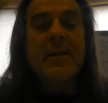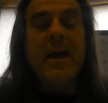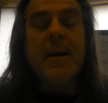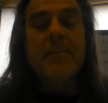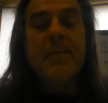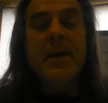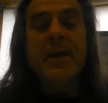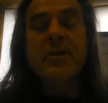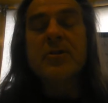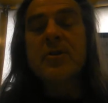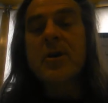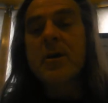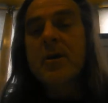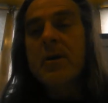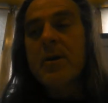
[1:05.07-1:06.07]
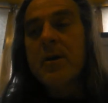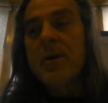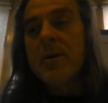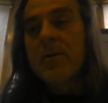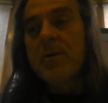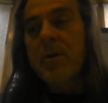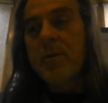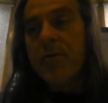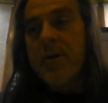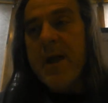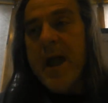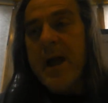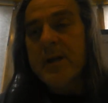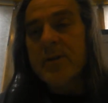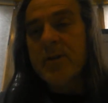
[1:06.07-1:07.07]
That means the
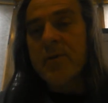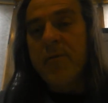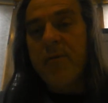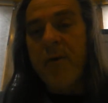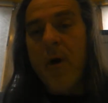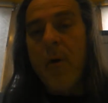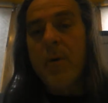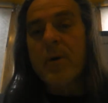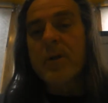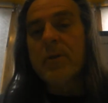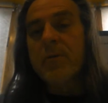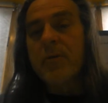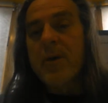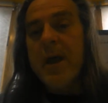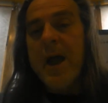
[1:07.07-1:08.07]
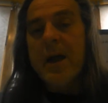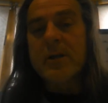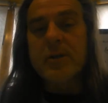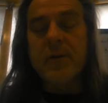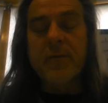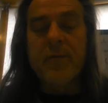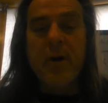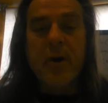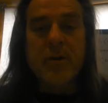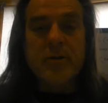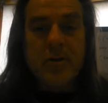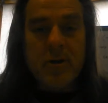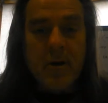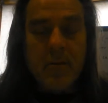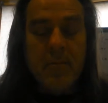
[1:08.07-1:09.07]
reaction forward and the reaction
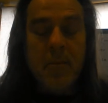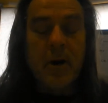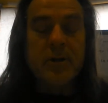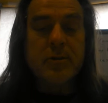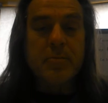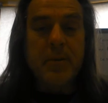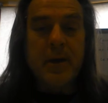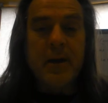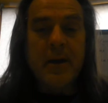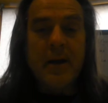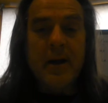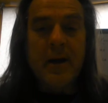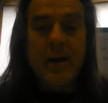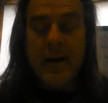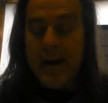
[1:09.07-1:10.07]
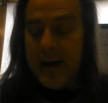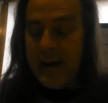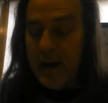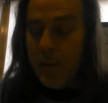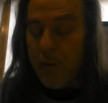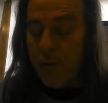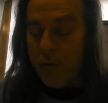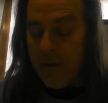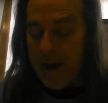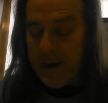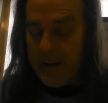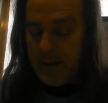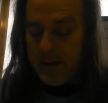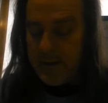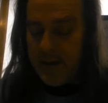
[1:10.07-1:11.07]
reverse must be at equal
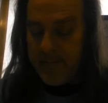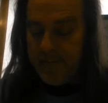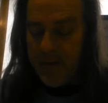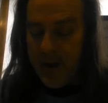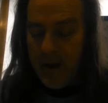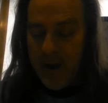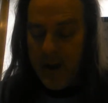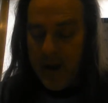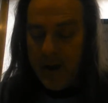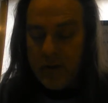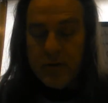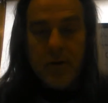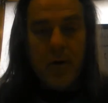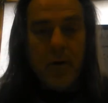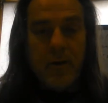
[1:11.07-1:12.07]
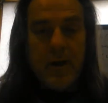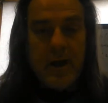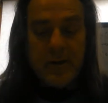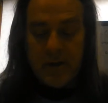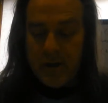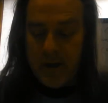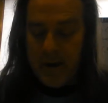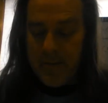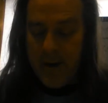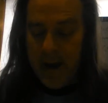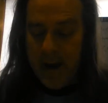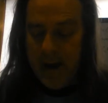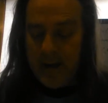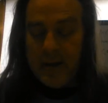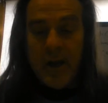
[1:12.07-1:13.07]
rates. So the answer to number
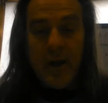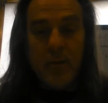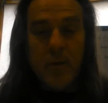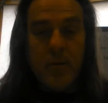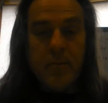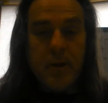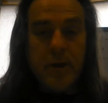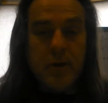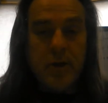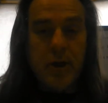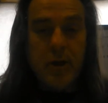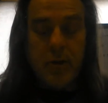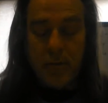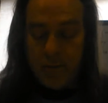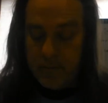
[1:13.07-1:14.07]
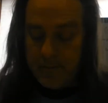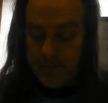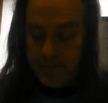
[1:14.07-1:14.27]
18 would be 2.